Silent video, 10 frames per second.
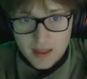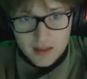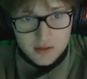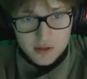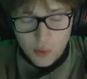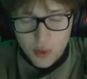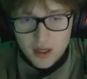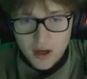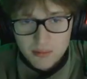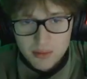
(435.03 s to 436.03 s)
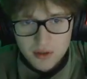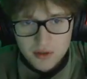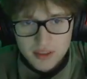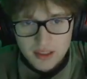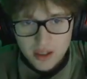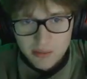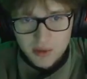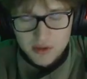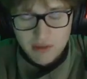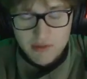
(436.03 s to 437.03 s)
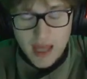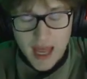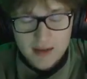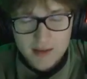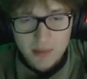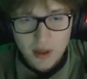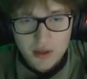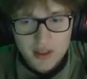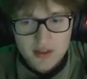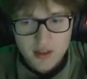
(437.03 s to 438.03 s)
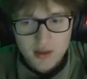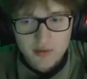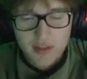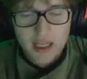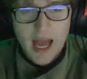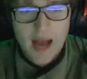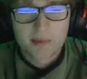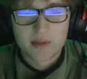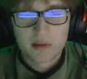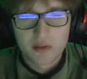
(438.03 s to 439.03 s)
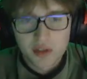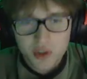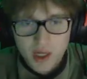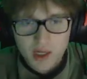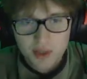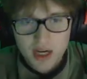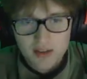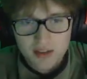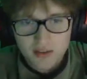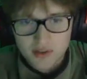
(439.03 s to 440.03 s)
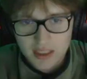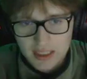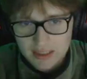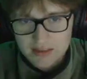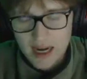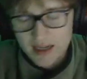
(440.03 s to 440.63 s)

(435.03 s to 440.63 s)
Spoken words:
so are gun builds, and gun builds have the added bonus of they absolutely shred objectives. Like, it's not